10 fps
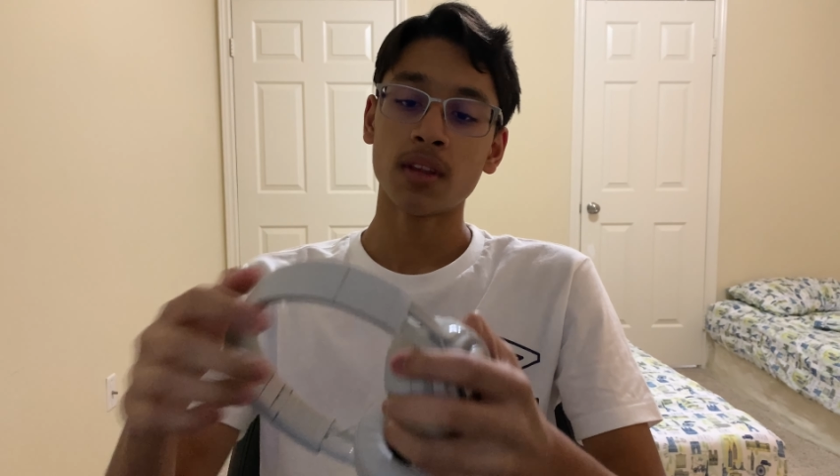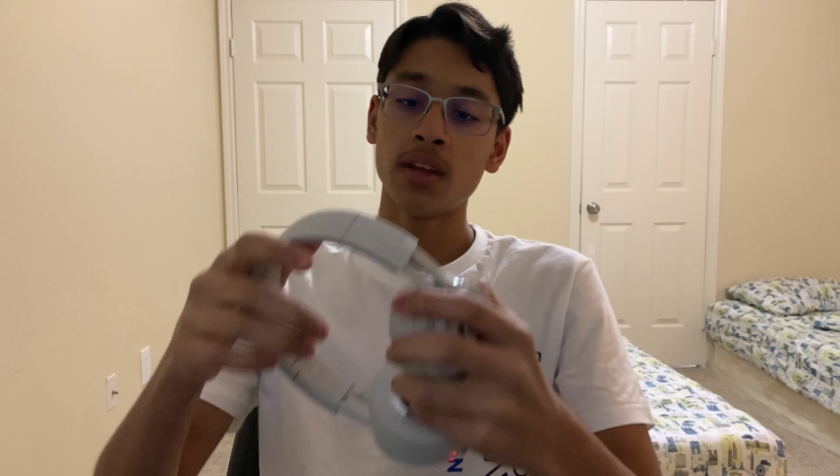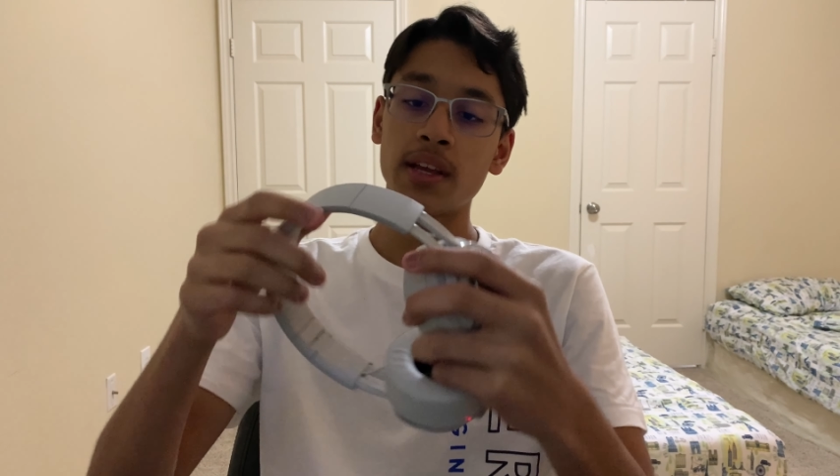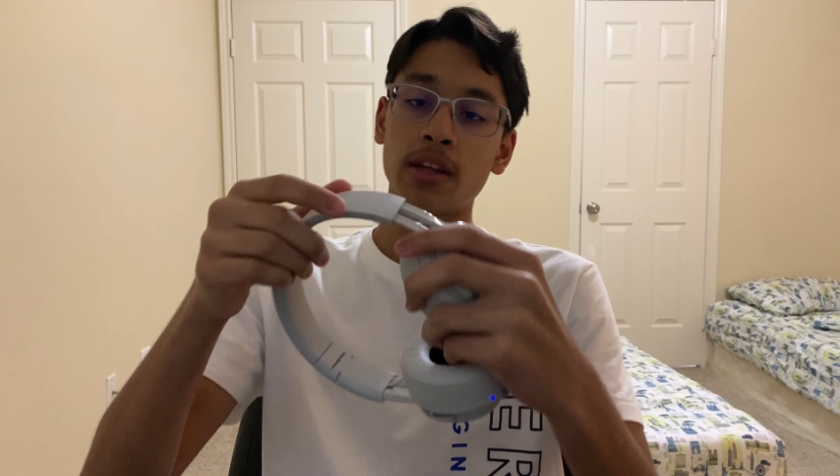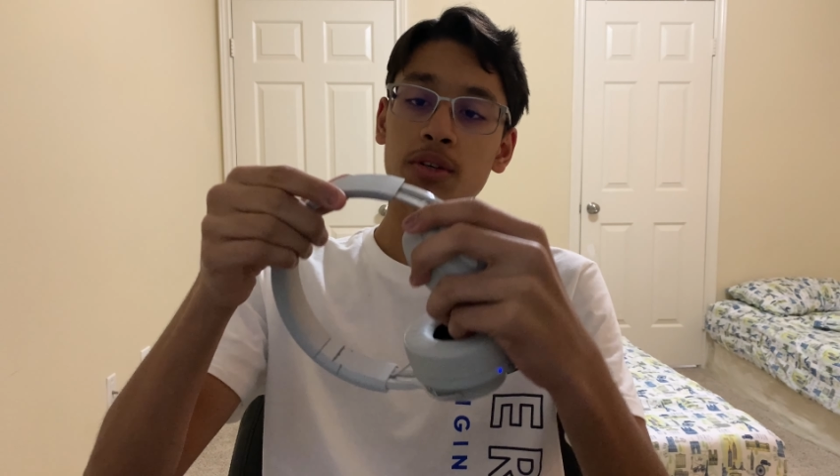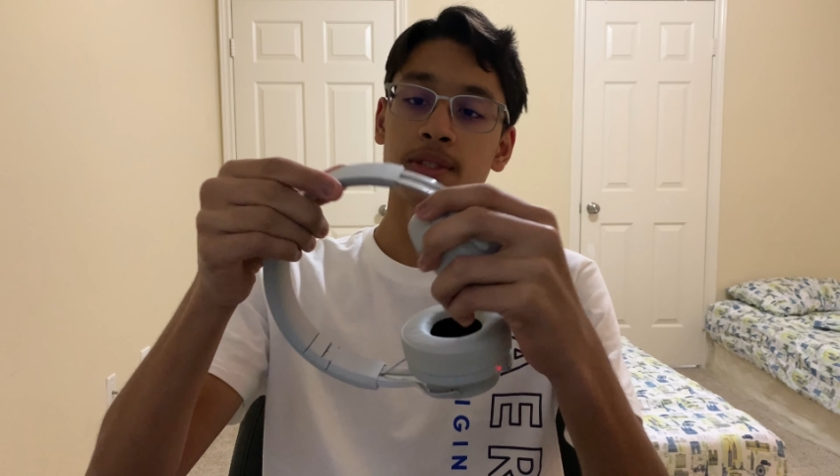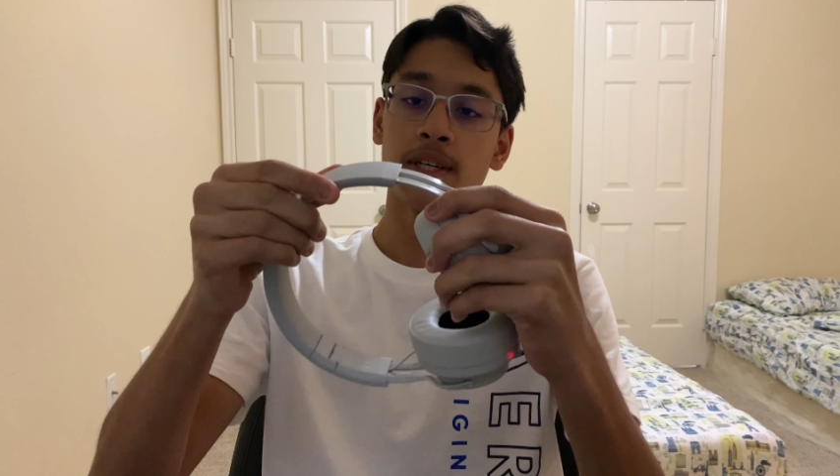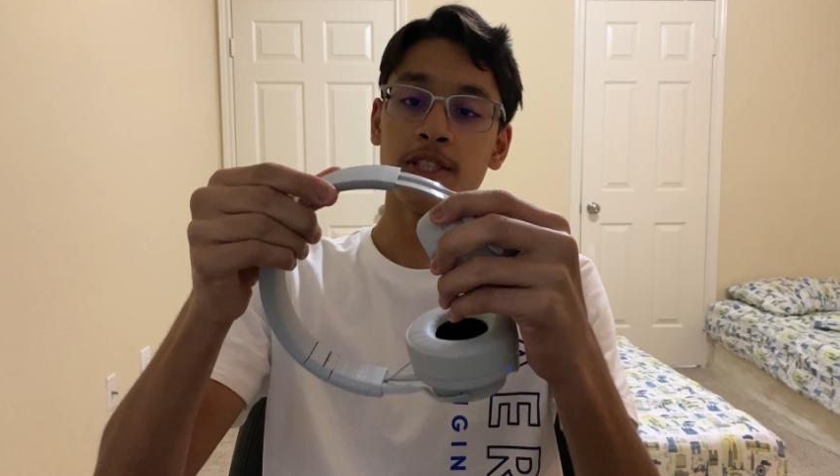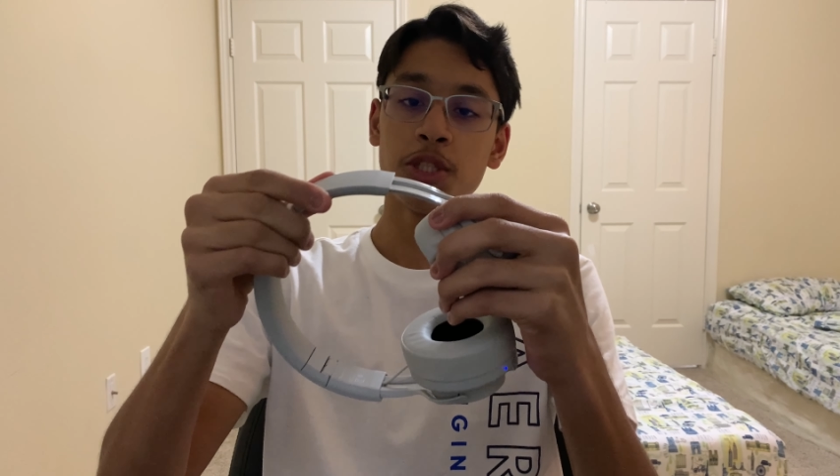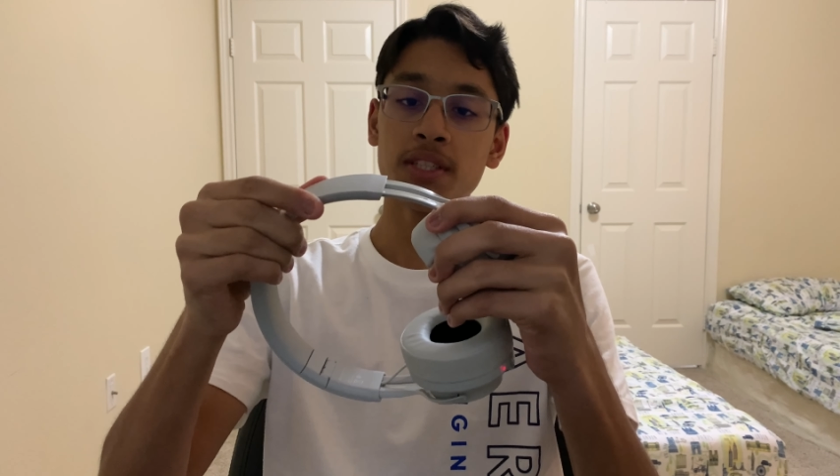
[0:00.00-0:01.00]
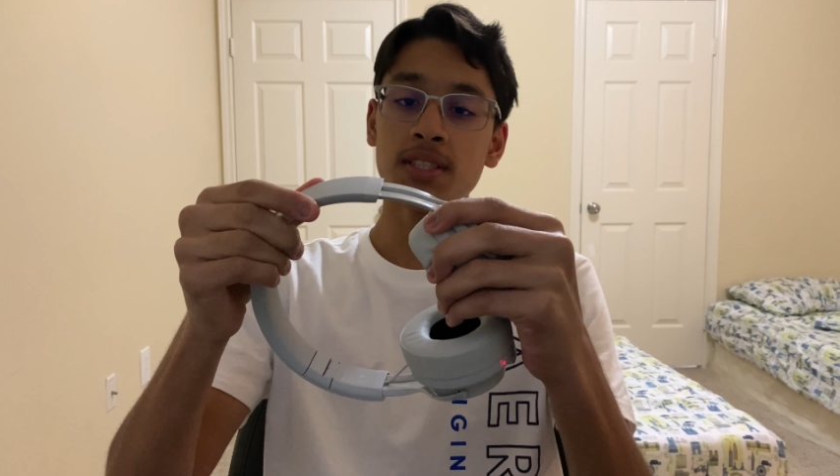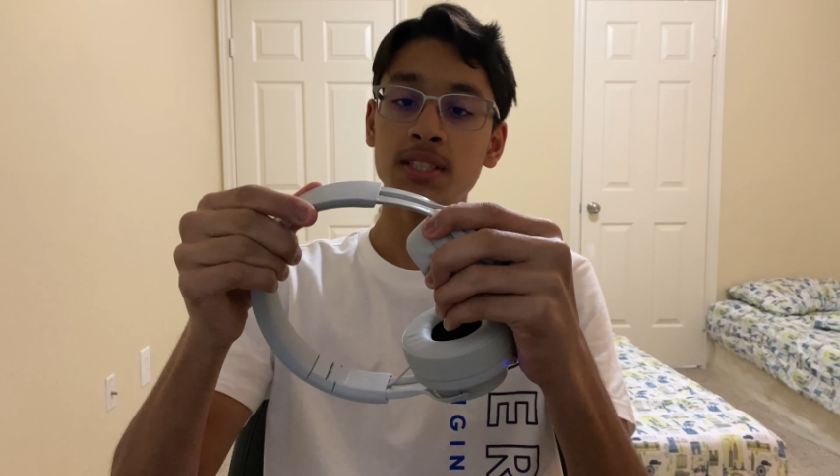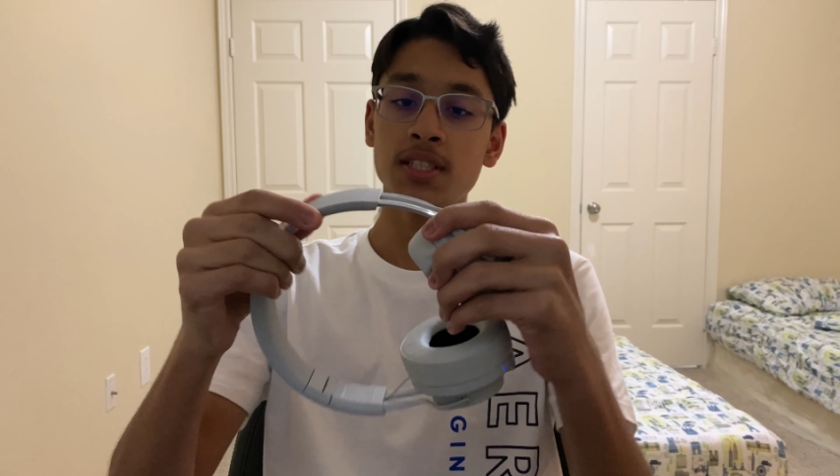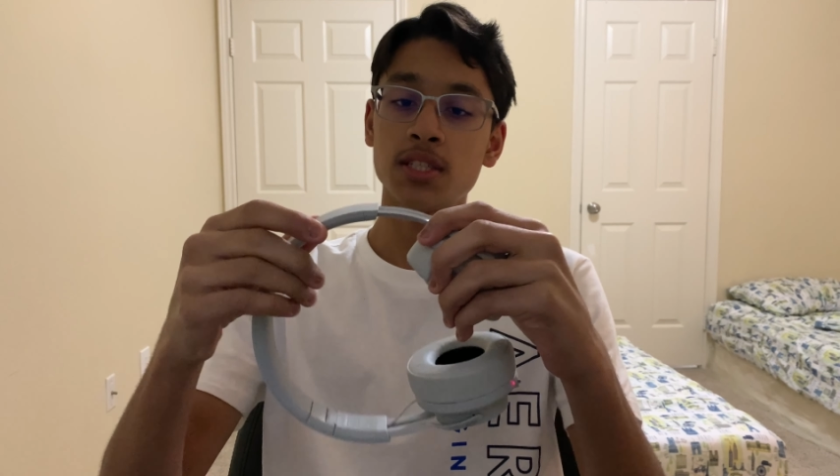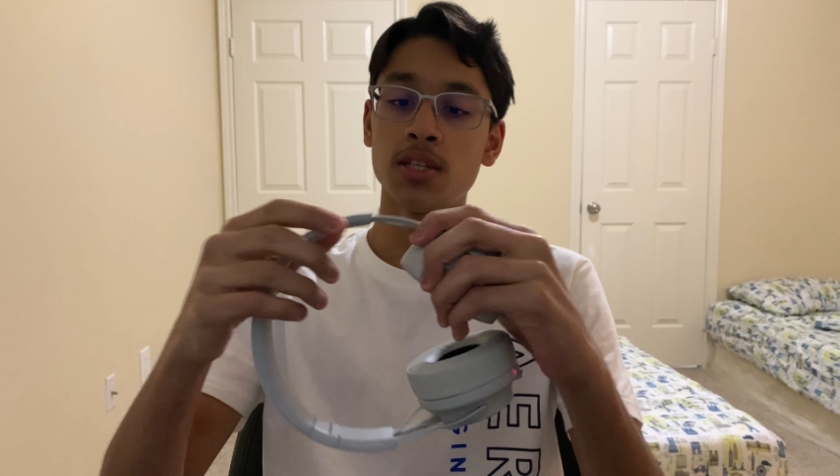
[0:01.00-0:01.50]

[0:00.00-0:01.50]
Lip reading: You can also adjust this